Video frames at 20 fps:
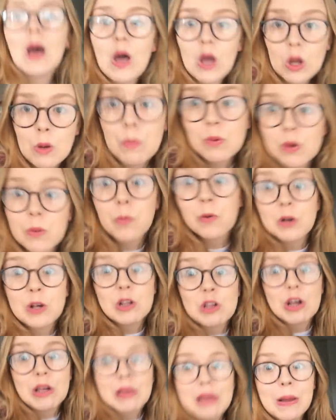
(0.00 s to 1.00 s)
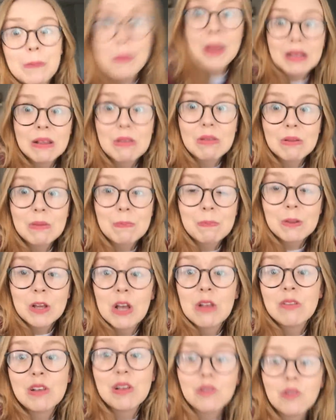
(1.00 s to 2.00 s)
hope you appreciate that mess,
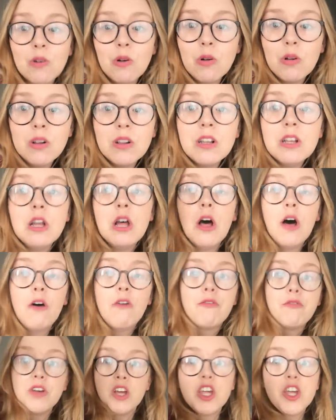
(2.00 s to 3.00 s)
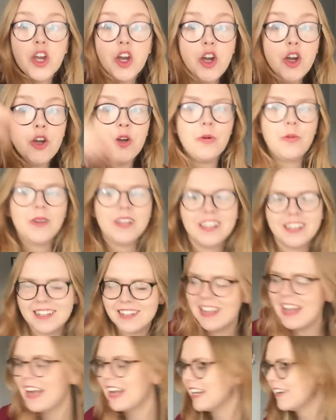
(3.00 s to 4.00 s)
because it's all for you.
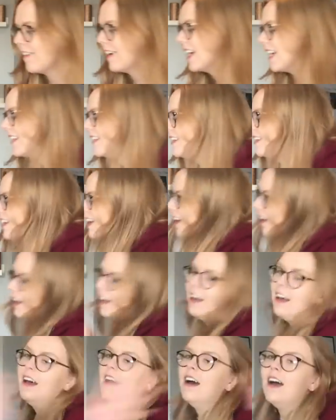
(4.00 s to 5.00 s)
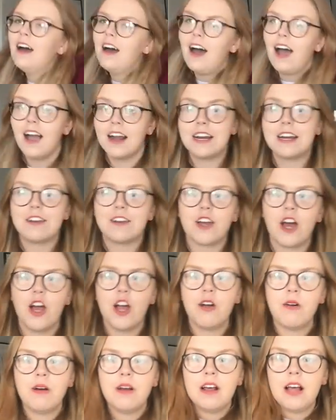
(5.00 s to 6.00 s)
Anyway, I need to
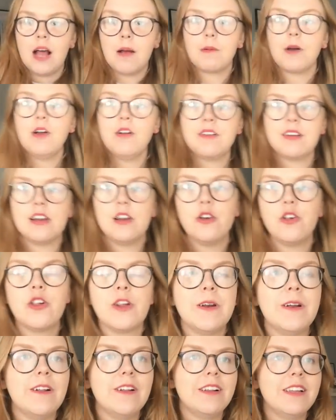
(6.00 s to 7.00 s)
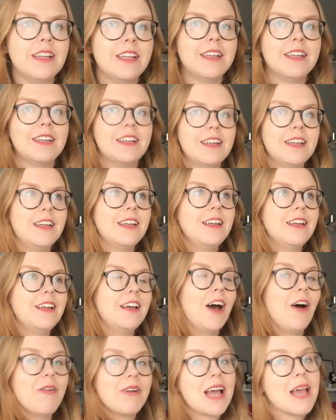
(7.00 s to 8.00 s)
go, I'm going delusional,
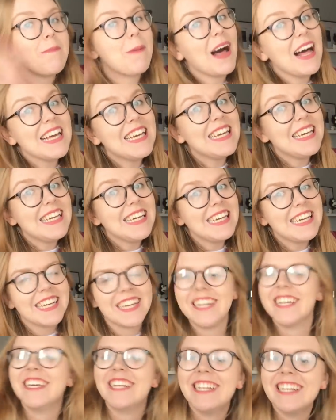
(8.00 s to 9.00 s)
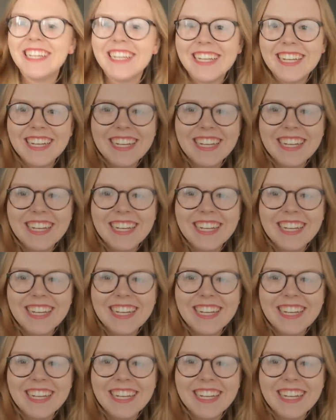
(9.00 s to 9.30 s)
okay, bye.